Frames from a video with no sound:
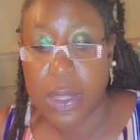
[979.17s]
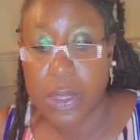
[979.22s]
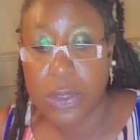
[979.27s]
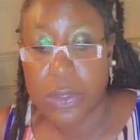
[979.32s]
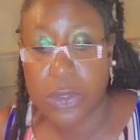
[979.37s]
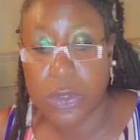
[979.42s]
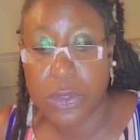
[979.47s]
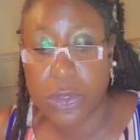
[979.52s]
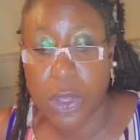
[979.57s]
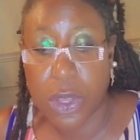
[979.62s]

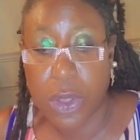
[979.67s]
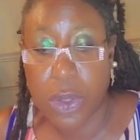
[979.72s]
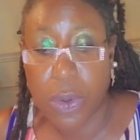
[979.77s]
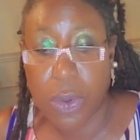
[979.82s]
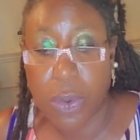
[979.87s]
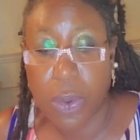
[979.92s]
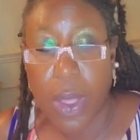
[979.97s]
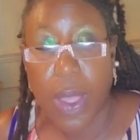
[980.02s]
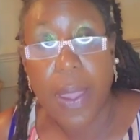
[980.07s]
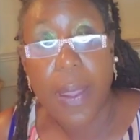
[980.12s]

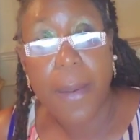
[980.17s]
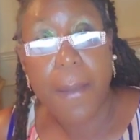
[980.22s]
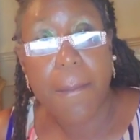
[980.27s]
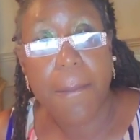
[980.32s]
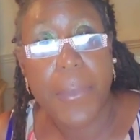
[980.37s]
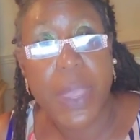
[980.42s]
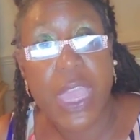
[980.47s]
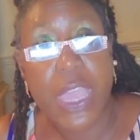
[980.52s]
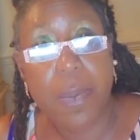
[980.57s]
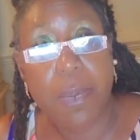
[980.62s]
So
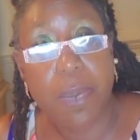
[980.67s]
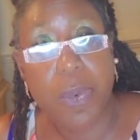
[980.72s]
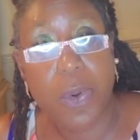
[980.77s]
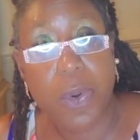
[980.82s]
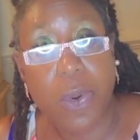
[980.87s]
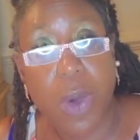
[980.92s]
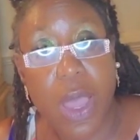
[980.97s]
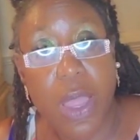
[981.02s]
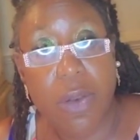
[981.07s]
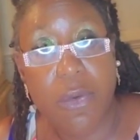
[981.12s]

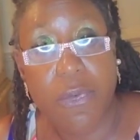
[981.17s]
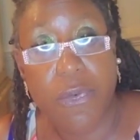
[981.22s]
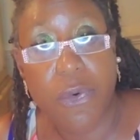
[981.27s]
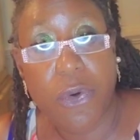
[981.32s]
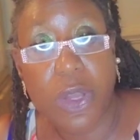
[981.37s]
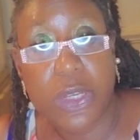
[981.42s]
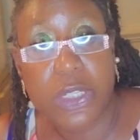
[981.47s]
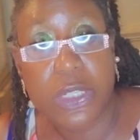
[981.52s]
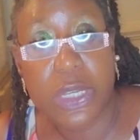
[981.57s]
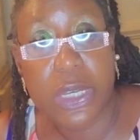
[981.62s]
people,
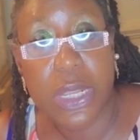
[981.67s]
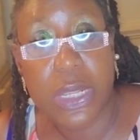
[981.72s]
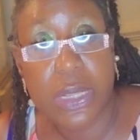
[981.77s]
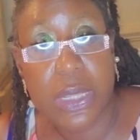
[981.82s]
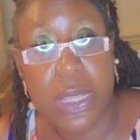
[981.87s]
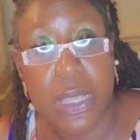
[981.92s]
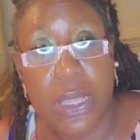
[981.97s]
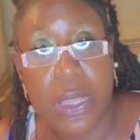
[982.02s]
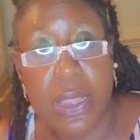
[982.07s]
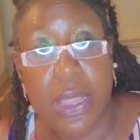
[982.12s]

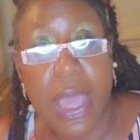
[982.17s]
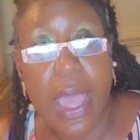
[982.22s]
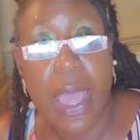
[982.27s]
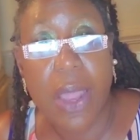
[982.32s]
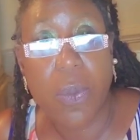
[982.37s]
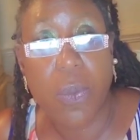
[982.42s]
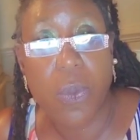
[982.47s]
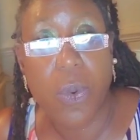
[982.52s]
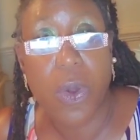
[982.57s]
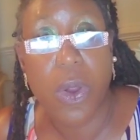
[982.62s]
unfortunately,
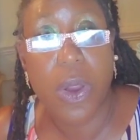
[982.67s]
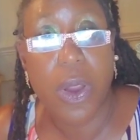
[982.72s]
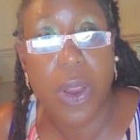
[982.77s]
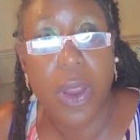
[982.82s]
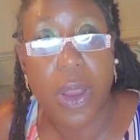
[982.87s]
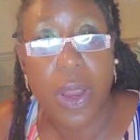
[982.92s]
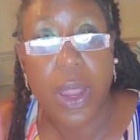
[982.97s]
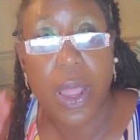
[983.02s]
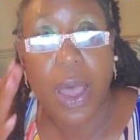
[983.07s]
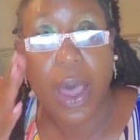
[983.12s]
that
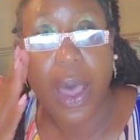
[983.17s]
were